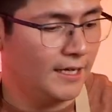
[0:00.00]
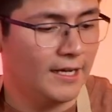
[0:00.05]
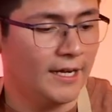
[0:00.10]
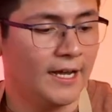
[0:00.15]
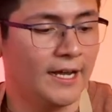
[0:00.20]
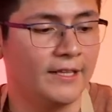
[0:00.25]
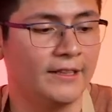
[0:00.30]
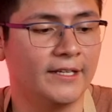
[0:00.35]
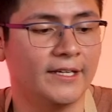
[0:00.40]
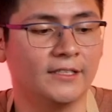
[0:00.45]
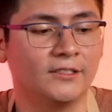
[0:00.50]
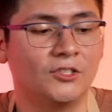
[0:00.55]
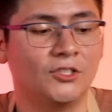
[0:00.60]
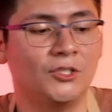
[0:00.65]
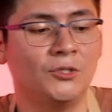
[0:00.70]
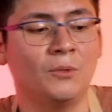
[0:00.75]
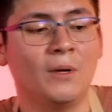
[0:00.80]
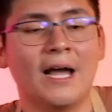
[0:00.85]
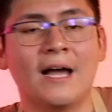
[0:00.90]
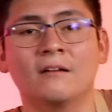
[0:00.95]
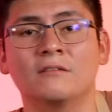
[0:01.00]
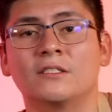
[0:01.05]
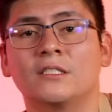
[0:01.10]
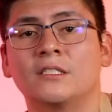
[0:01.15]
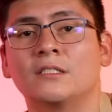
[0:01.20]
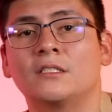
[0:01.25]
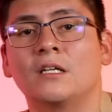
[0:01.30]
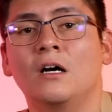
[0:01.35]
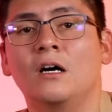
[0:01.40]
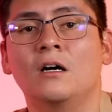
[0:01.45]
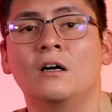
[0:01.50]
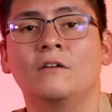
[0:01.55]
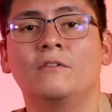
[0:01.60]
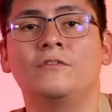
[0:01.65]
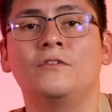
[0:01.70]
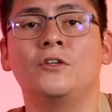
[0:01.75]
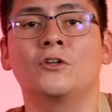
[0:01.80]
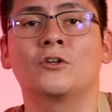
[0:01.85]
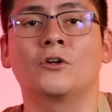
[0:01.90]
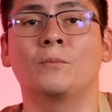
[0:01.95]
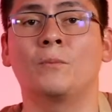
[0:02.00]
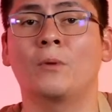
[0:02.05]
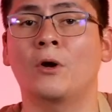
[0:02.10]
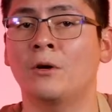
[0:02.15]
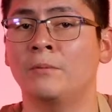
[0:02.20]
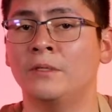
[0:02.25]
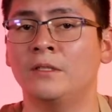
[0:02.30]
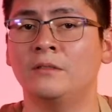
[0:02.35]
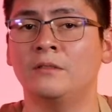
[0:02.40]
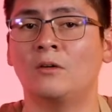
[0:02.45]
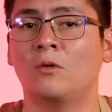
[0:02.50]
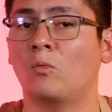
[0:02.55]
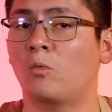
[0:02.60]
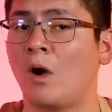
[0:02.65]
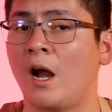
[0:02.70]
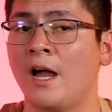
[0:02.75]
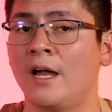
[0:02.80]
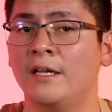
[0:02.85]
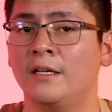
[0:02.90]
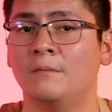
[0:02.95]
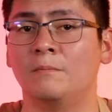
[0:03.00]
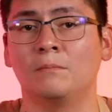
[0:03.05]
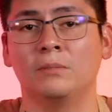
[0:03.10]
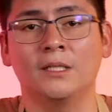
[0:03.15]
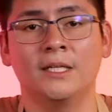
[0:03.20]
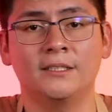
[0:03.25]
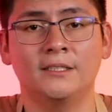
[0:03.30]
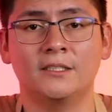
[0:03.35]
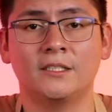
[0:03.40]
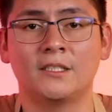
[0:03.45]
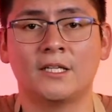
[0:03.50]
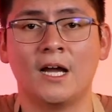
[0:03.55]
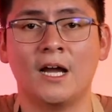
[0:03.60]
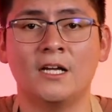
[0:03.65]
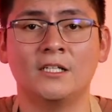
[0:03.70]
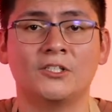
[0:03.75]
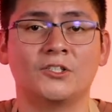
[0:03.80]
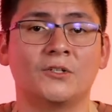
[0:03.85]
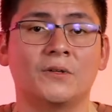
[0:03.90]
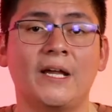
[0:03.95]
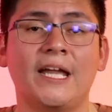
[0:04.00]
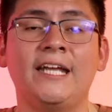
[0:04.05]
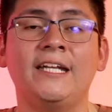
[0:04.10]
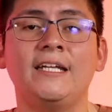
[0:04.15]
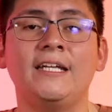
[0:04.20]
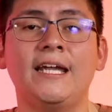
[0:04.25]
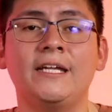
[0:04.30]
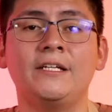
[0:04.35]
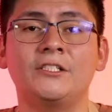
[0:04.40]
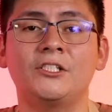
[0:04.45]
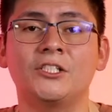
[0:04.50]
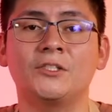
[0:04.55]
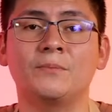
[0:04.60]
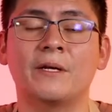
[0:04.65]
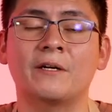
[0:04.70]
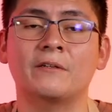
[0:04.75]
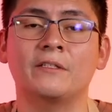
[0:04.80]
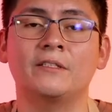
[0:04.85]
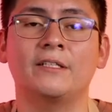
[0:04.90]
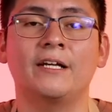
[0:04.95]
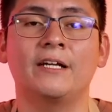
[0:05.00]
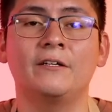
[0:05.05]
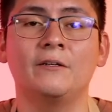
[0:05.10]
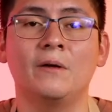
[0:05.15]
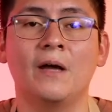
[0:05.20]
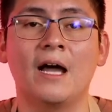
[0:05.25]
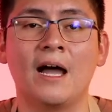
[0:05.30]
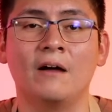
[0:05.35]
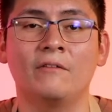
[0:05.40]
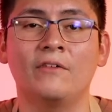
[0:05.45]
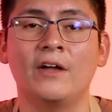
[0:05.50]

and then 2 ounces of your bourbon, rye, blended scotch, or any aged spirit that you have